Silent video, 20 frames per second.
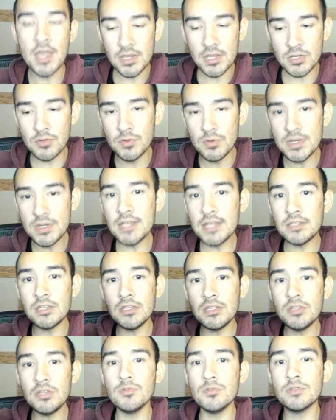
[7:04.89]
You need to
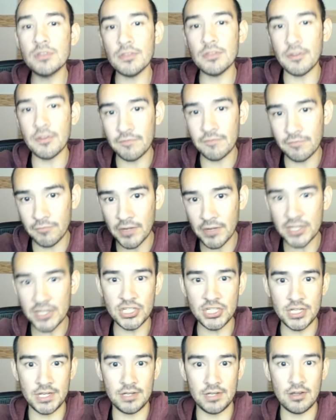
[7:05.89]
use the
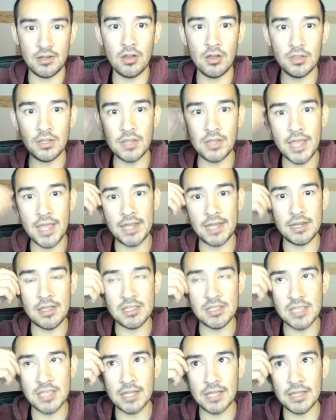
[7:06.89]
friction on the
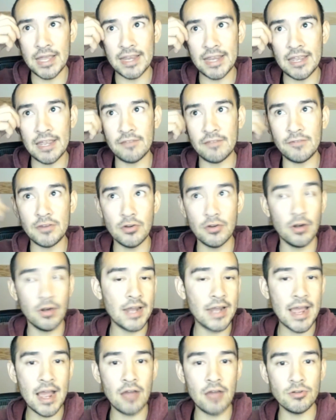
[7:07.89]
lane. Like if you're
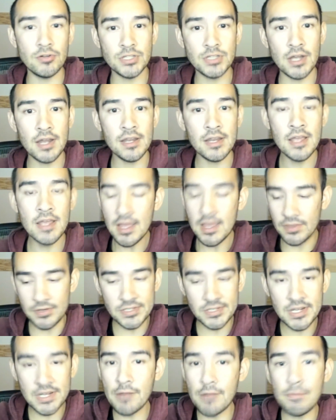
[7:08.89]
on a house shot,
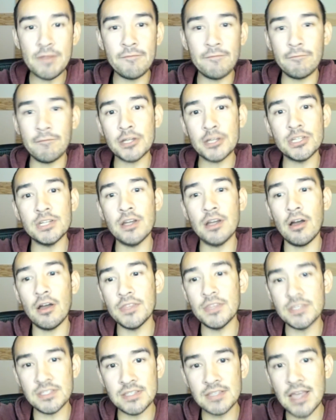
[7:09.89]
there's going to be friction on
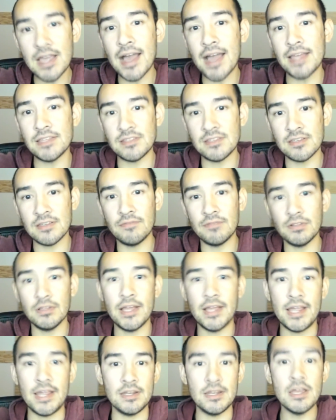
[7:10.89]
the sides of the
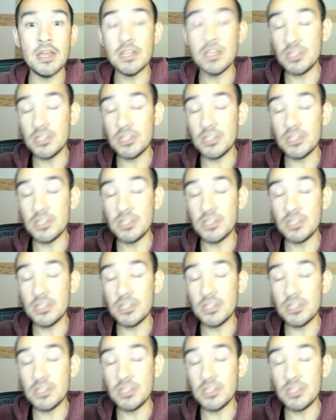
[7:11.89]
lane.